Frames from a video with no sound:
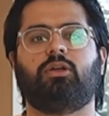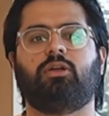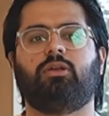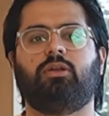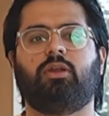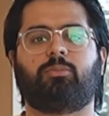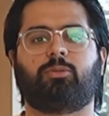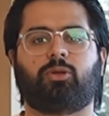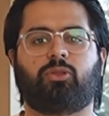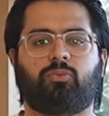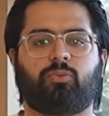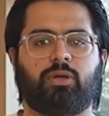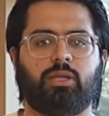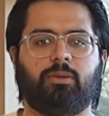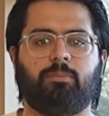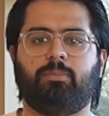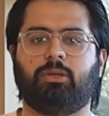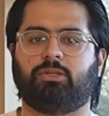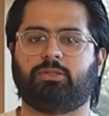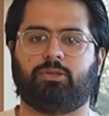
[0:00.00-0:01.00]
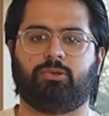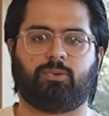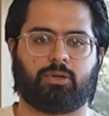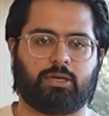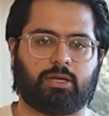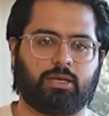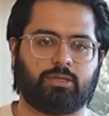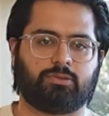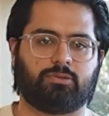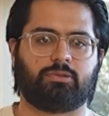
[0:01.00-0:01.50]
Number 3, built-in
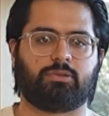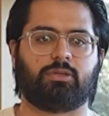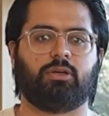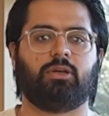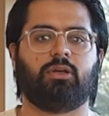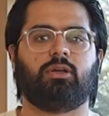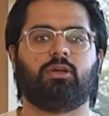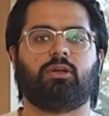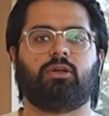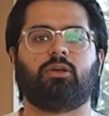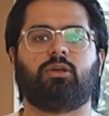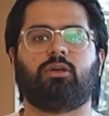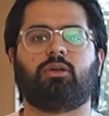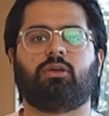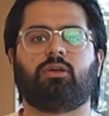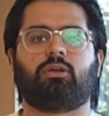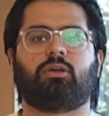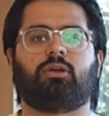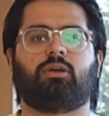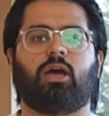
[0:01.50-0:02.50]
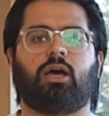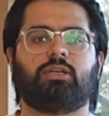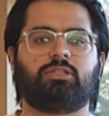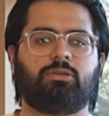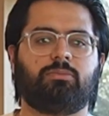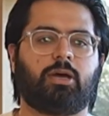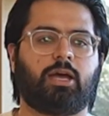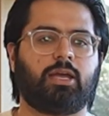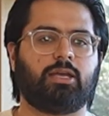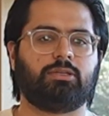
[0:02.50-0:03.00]
organizers.
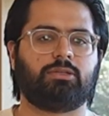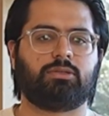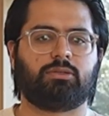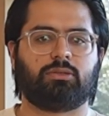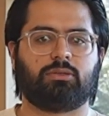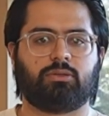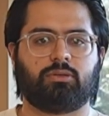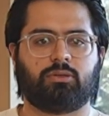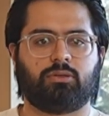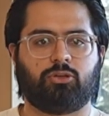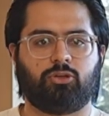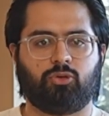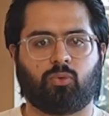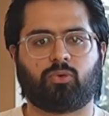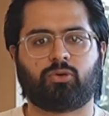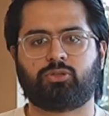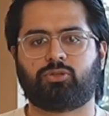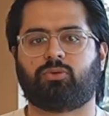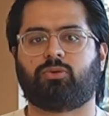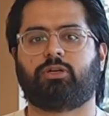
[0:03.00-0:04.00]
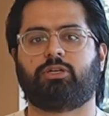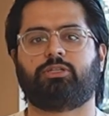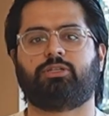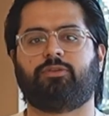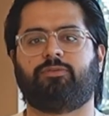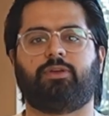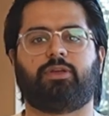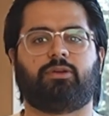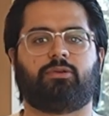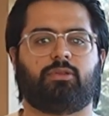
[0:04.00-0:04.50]
Customize your storage
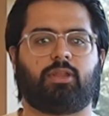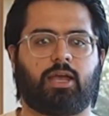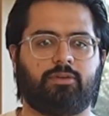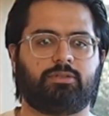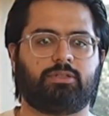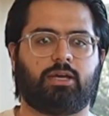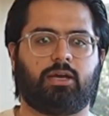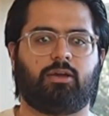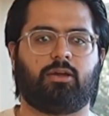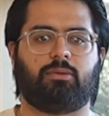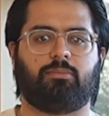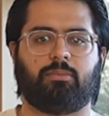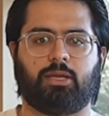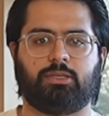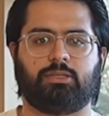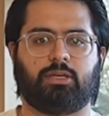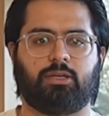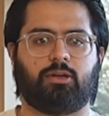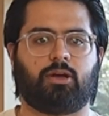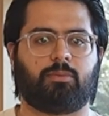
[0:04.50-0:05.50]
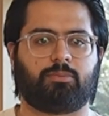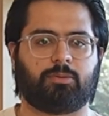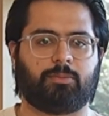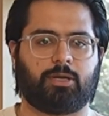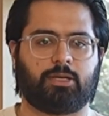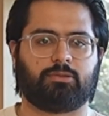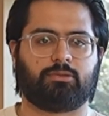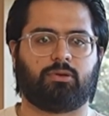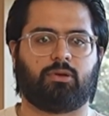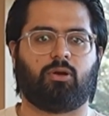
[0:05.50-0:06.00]
to fit your lifestyle and maintain
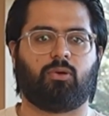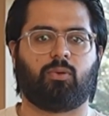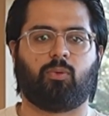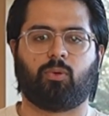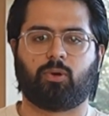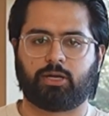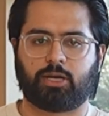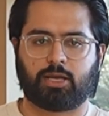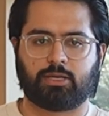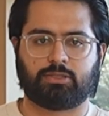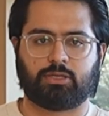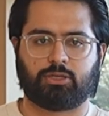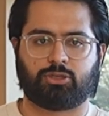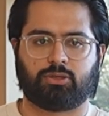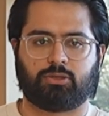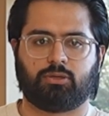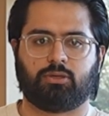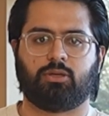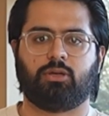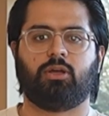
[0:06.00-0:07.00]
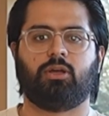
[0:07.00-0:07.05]
optimized organization.